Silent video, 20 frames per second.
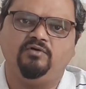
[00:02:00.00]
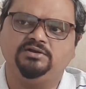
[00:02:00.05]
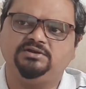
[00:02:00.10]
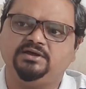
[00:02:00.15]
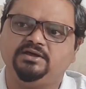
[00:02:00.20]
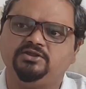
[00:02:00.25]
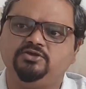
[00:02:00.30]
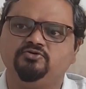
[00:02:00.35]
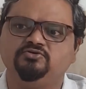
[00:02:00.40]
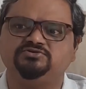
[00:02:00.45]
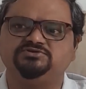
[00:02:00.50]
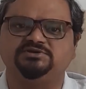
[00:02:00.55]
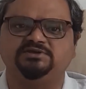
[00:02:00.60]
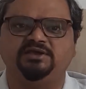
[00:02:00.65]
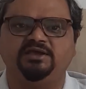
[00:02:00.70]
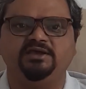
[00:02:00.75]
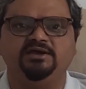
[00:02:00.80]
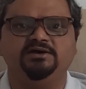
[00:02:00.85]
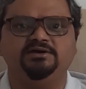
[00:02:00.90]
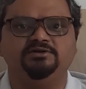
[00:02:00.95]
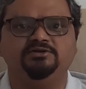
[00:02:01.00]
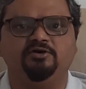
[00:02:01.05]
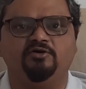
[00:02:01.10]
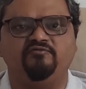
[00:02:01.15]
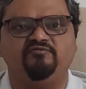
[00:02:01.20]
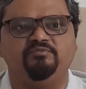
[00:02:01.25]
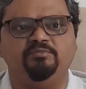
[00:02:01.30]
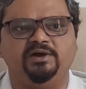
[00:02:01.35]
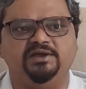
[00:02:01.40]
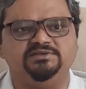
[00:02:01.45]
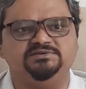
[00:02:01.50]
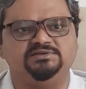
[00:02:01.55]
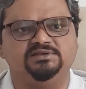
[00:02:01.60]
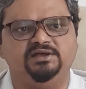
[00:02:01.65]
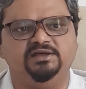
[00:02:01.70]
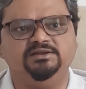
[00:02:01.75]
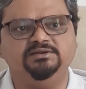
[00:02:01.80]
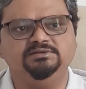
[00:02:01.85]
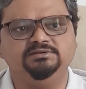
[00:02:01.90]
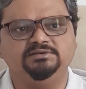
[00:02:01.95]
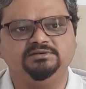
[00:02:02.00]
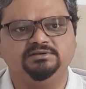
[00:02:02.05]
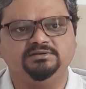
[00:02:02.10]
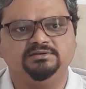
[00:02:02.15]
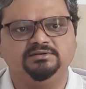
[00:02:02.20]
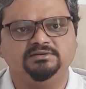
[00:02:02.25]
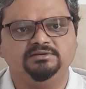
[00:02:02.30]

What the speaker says: "What are you scared of, my son?"